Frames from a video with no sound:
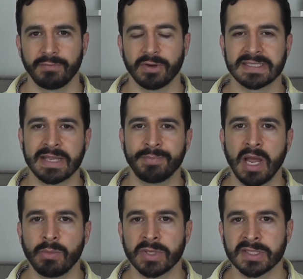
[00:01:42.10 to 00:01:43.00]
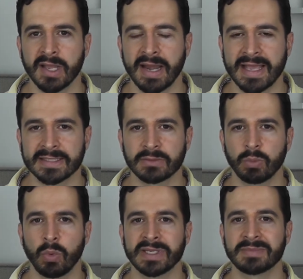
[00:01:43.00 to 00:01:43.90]
For example, I once got asked,
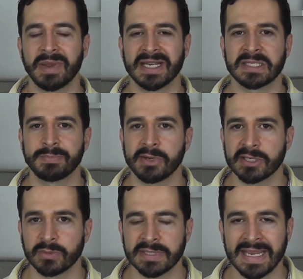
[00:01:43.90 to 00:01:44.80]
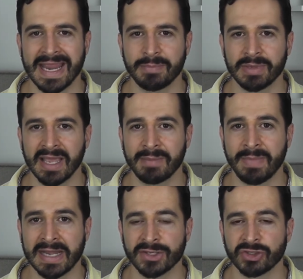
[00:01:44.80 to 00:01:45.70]
what is my experience with the API
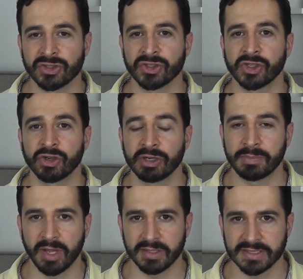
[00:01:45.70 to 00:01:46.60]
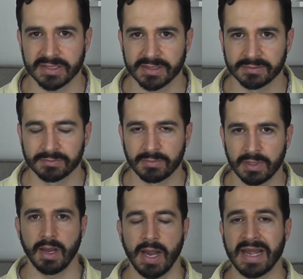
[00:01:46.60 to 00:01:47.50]
Manager's security policies?
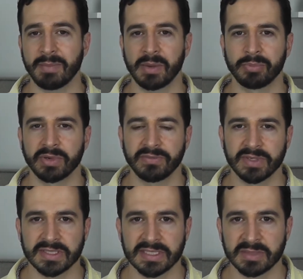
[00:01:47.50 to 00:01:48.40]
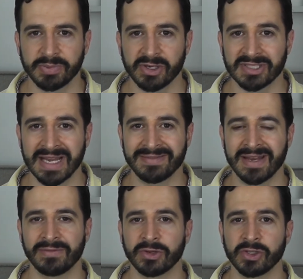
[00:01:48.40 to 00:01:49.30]
And in my previous experience, I had
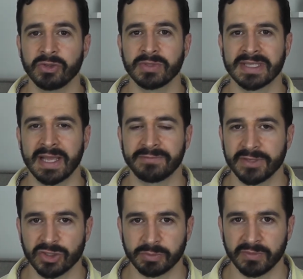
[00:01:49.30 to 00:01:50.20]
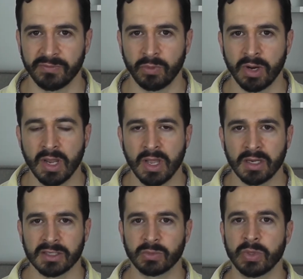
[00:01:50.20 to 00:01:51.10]
never used that feature before
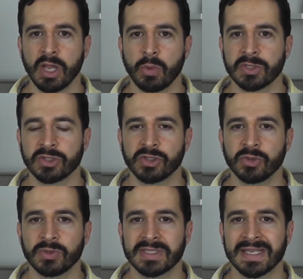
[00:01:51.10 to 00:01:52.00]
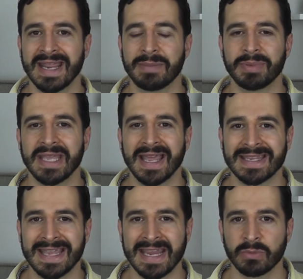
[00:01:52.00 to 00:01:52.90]
because we always used an API
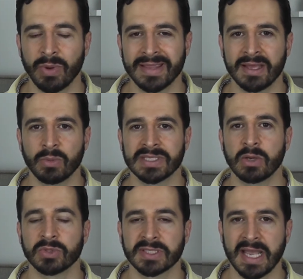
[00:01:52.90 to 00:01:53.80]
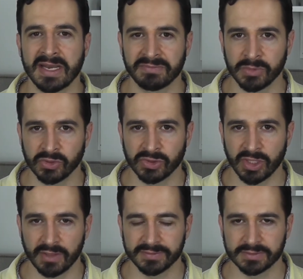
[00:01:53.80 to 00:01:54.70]
gateway that was outside of
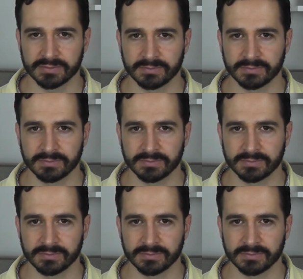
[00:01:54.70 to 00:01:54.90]
MuleSoft.